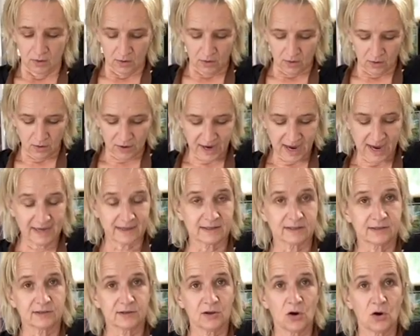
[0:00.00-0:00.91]
Okay,
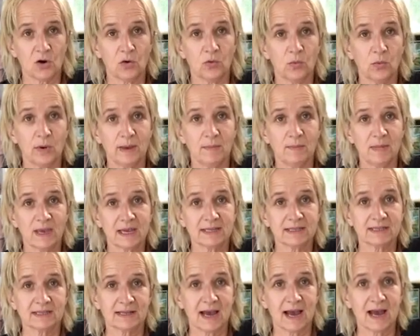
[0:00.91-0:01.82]
so we
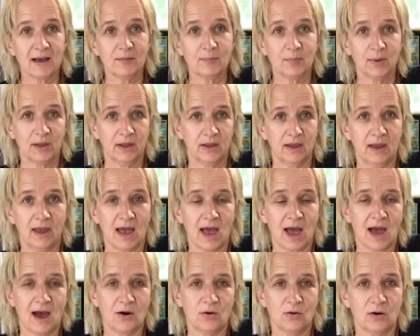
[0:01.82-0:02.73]
mixed up
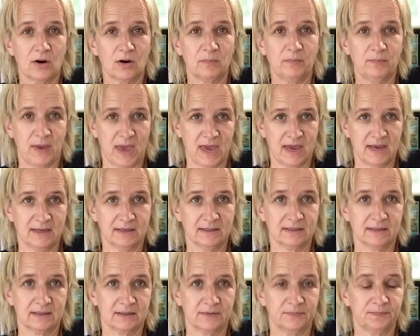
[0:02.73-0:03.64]
our
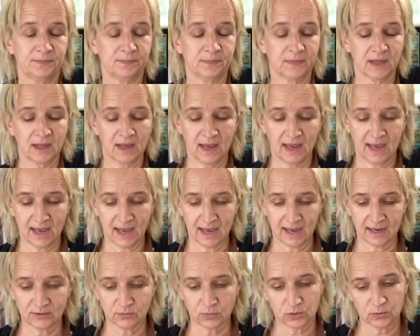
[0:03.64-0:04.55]
base,
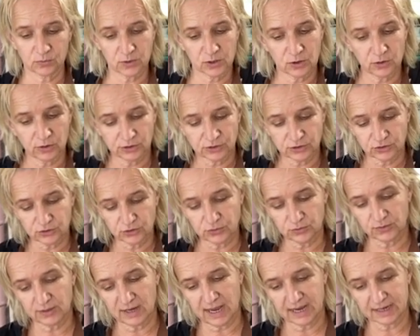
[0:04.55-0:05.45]
and what we're going to
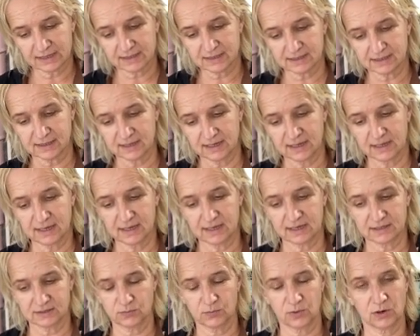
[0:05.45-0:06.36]
do next
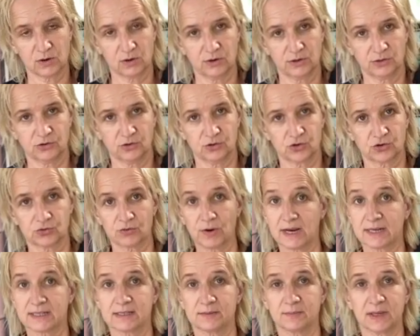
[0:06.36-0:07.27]
is we're going to
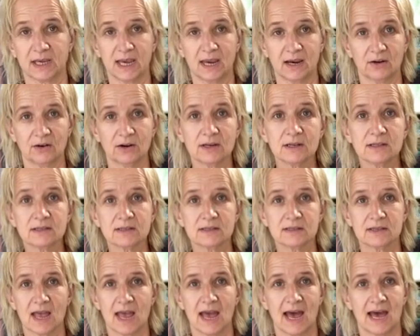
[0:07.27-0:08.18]
shred some
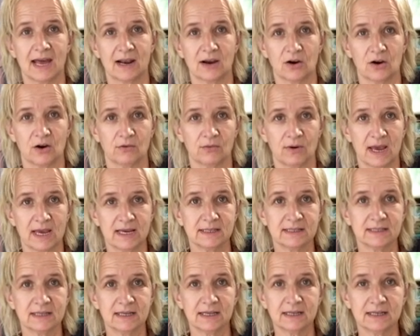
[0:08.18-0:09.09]
carrots, add our
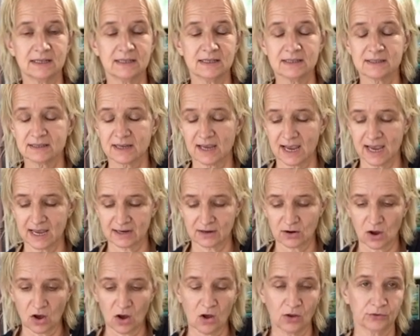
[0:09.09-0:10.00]
raisins, and
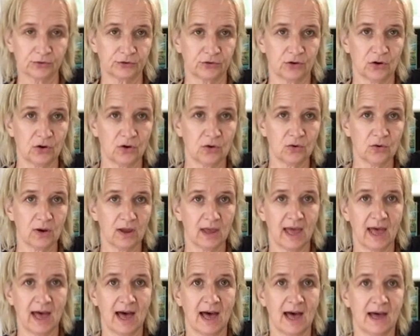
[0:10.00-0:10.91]
also
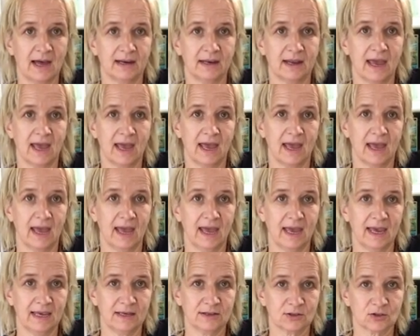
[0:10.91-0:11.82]
add
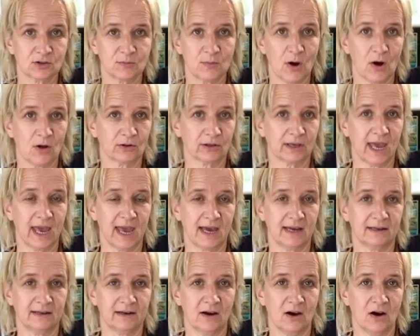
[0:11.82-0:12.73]
a small
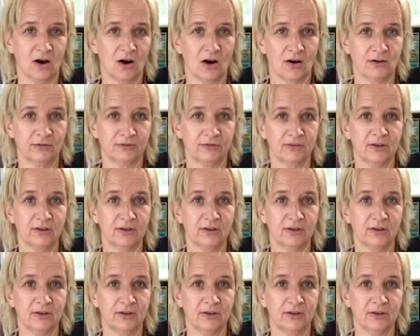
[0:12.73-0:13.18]
can of